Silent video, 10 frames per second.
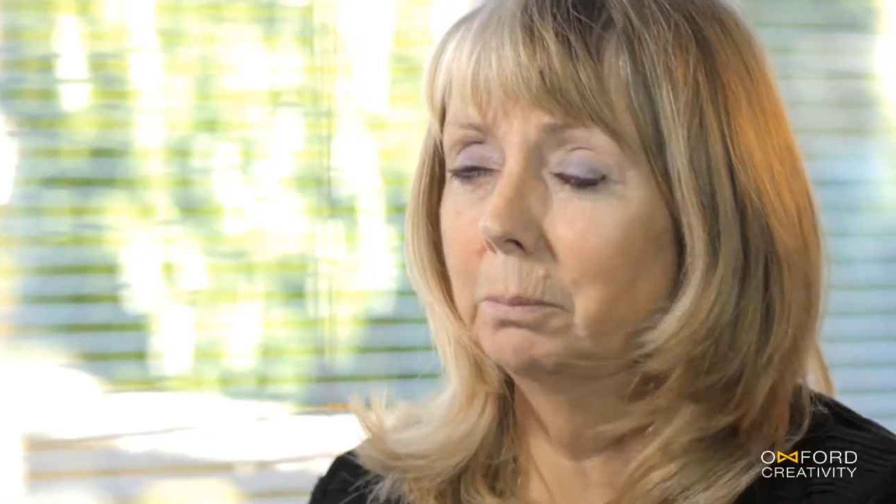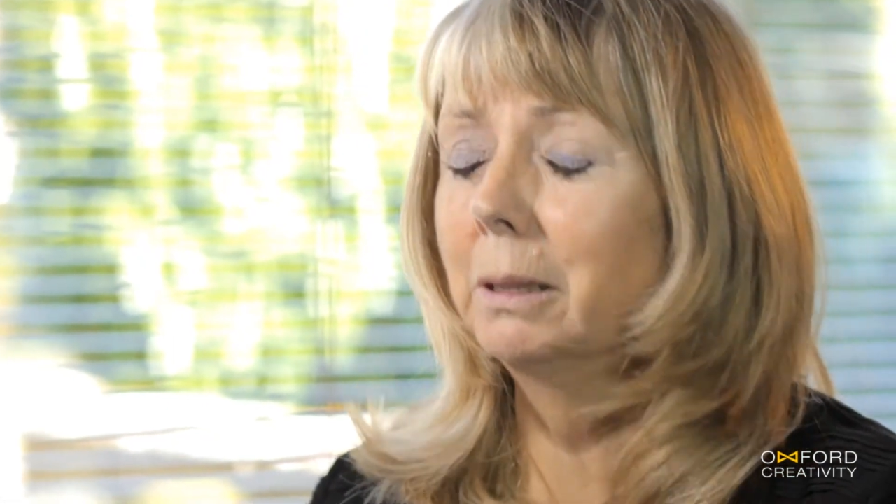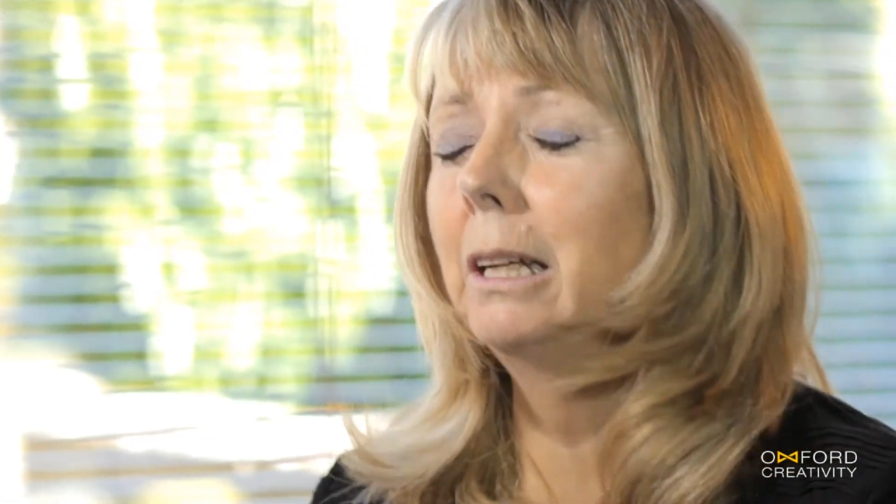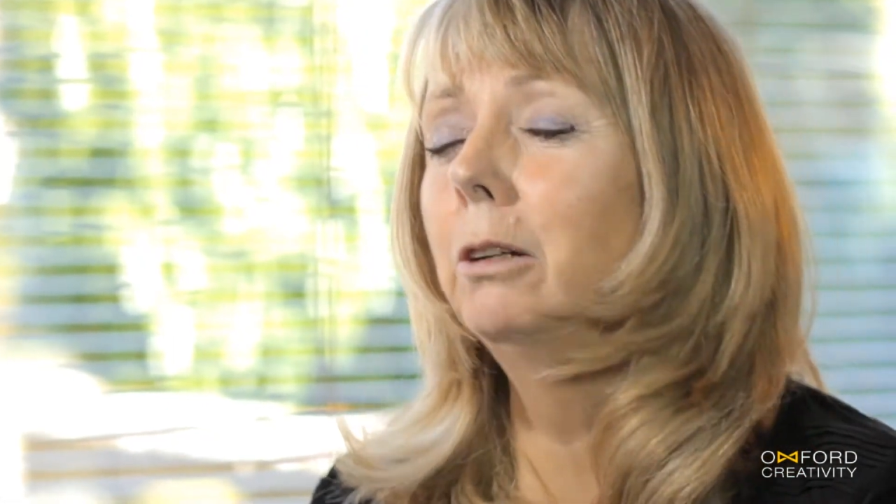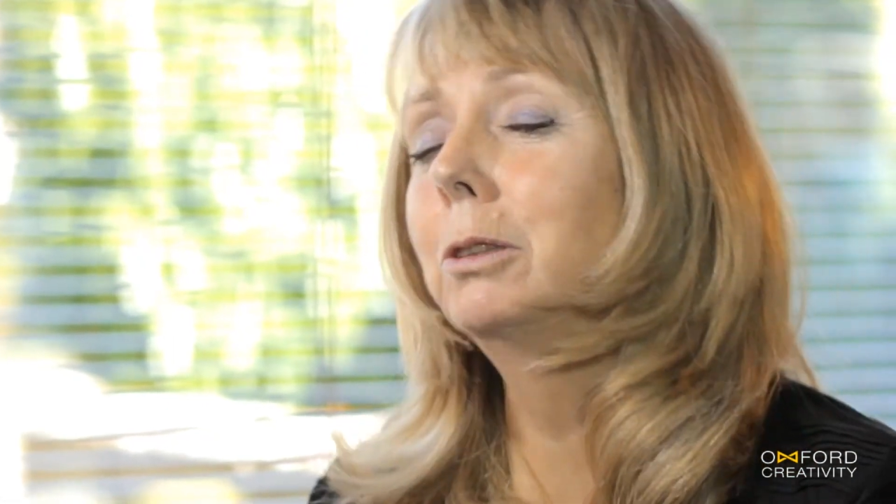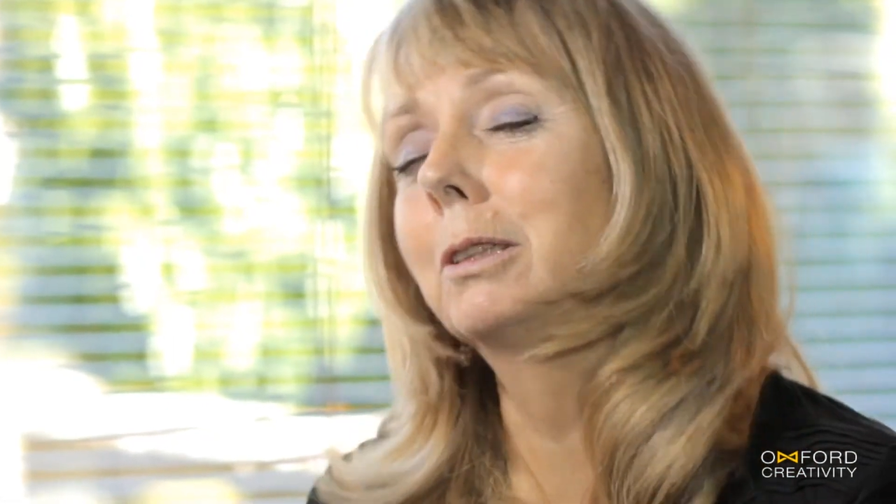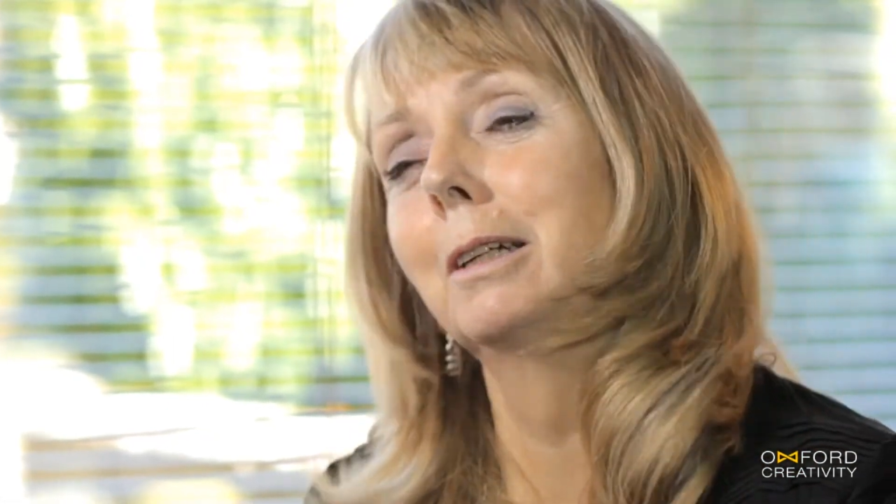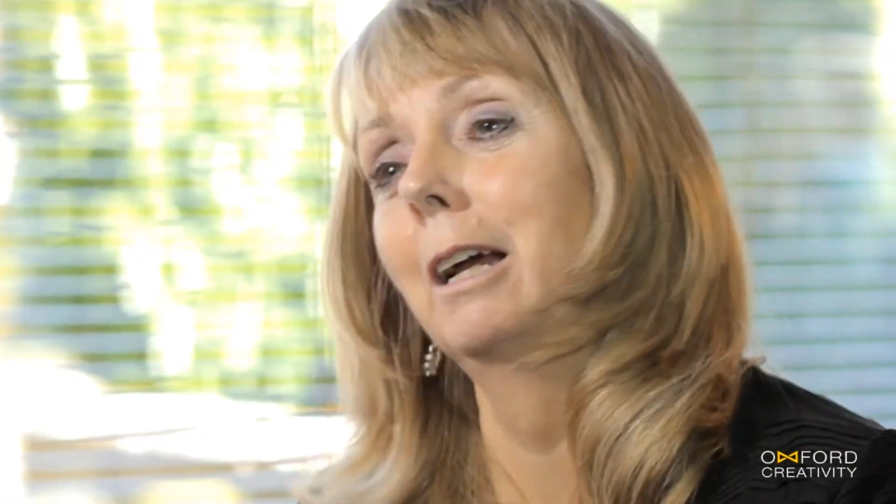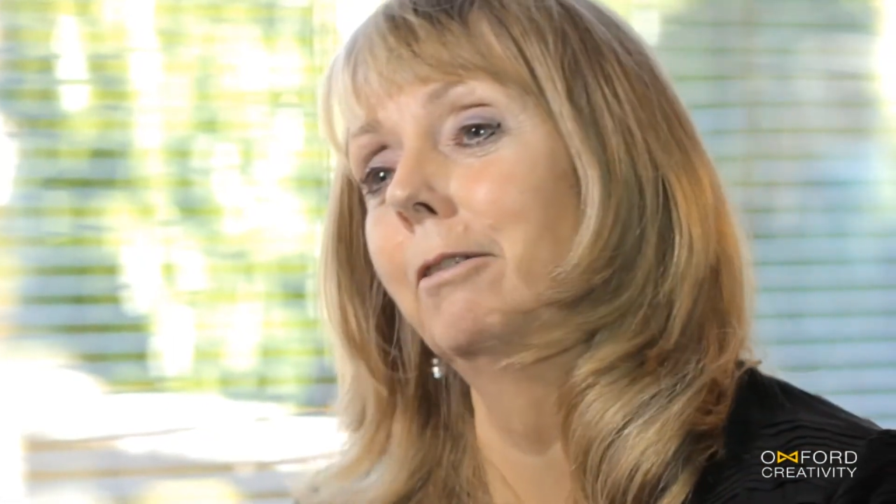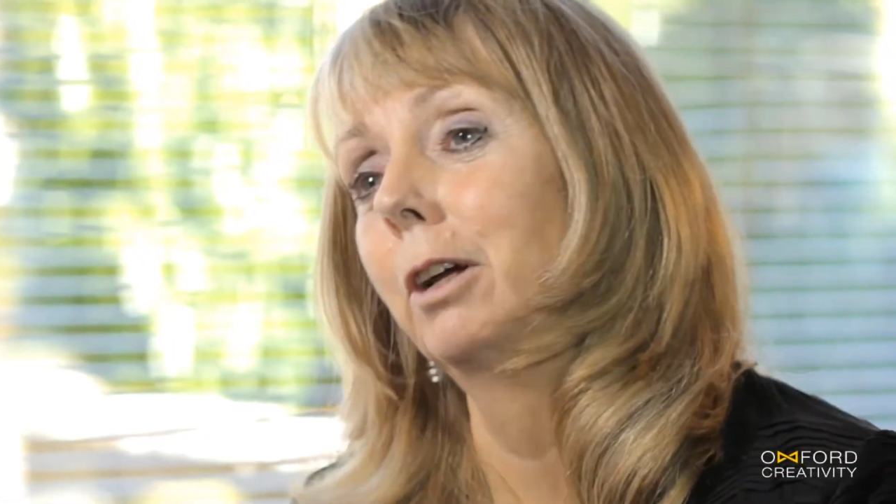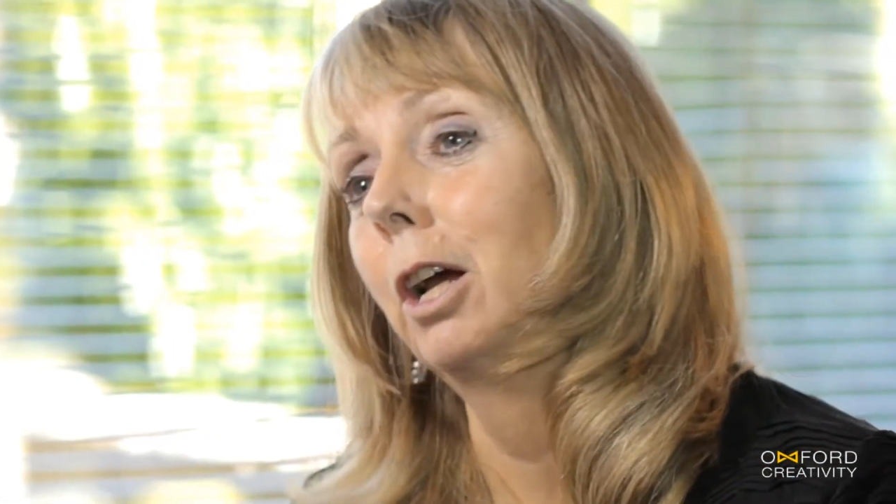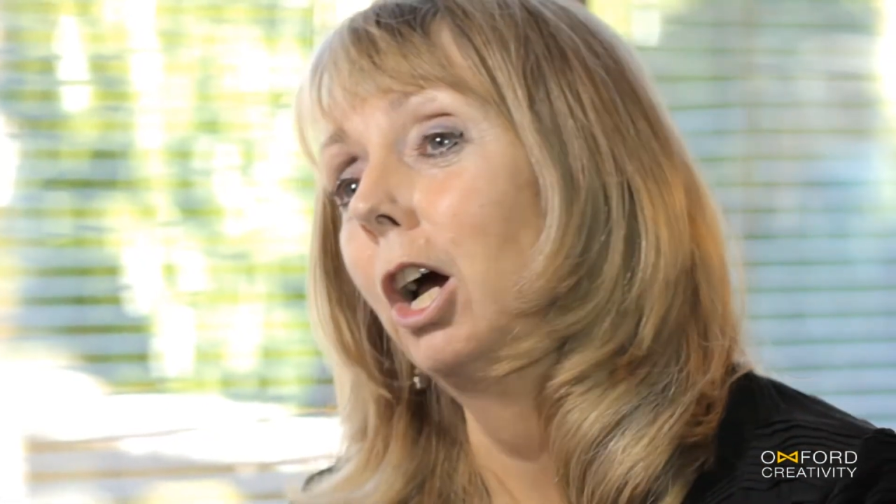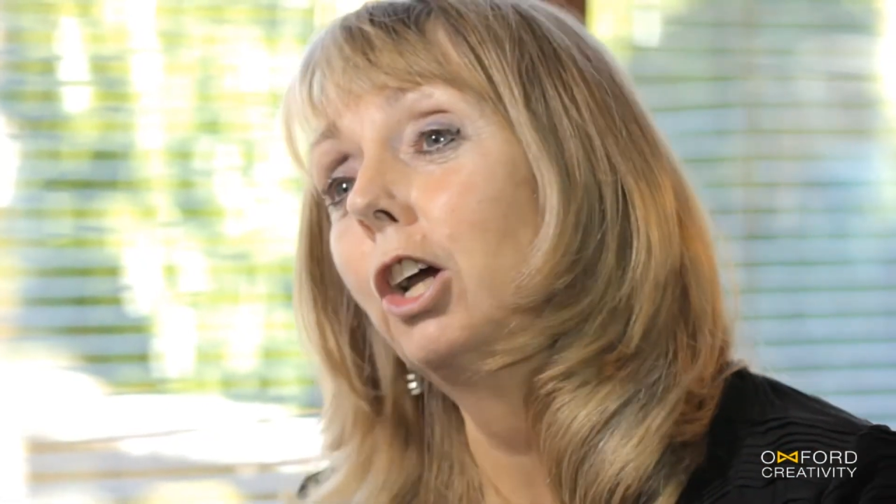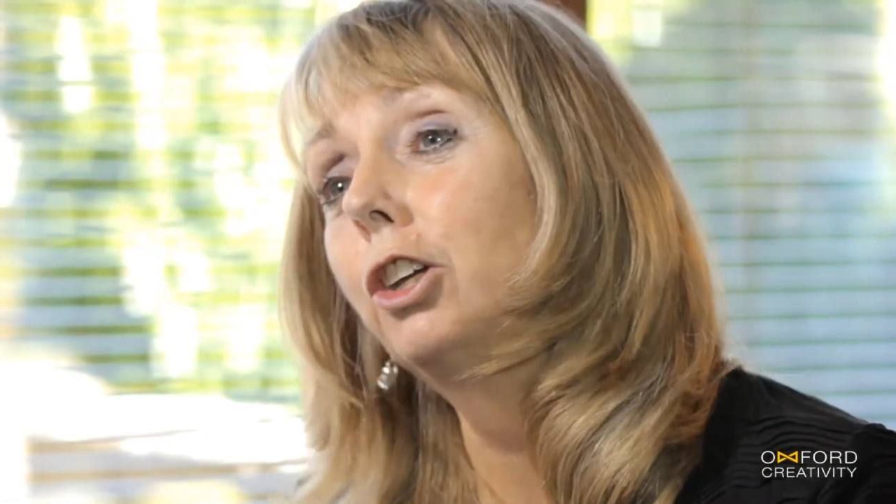but they also have a